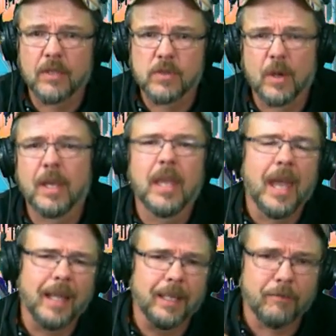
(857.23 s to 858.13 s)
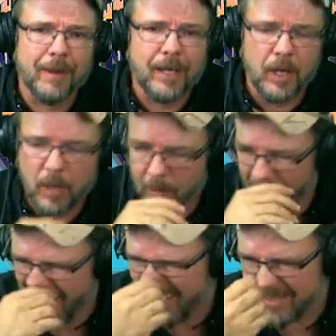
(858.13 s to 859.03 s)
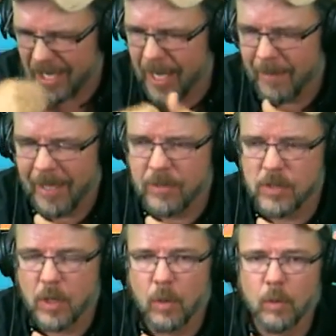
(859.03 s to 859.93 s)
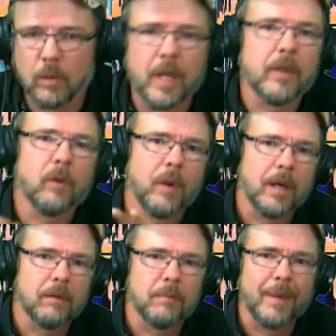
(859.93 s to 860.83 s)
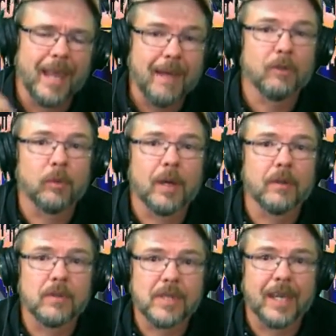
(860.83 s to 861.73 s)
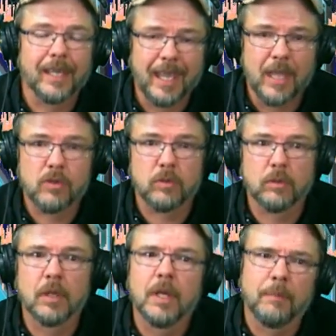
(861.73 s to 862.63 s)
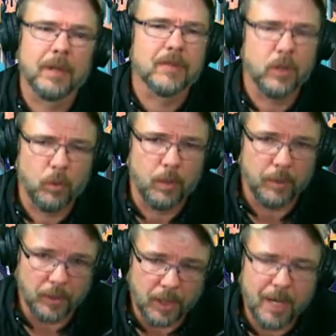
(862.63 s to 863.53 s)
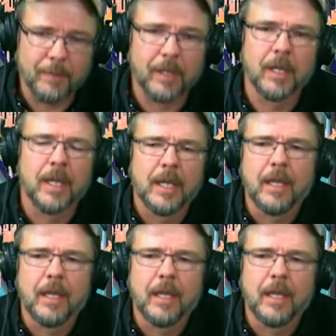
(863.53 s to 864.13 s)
And so I let everybody know ahead of time. And so a lot of the crowd, about half the crowd, decided to cancel because they knew he wasn't coming.